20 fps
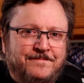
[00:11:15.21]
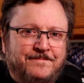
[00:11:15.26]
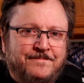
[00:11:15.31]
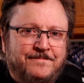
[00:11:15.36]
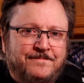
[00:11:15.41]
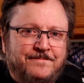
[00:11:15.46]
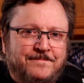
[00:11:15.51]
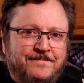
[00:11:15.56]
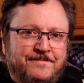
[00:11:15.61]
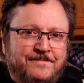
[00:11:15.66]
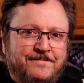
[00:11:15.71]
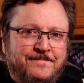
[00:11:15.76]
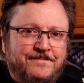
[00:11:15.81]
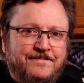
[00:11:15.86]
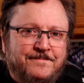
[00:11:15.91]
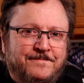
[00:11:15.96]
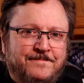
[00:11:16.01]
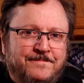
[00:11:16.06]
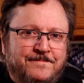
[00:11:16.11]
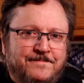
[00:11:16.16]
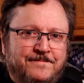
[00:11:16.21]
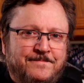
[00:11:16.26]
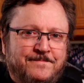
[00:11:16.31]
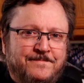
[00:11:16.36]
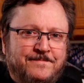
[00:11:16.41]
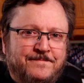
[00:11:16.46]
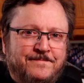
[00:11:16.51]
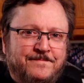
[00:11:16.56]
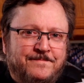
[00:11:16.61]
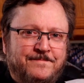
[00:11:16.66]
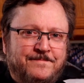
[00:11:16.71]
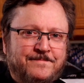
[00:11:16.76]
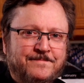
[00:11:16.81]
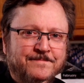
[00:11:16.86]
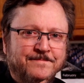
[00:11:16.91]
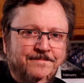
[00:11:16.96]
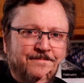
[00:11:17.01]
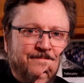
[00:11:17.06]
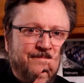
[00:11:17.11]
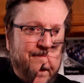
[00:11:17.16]

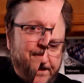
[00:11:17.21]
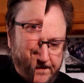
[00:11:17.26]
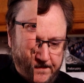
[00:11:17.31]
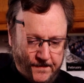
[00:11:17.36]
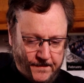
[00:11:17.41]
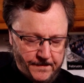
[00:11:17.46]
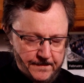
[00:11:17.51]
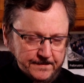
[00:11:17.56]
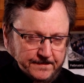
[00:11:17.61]
(no one is talking)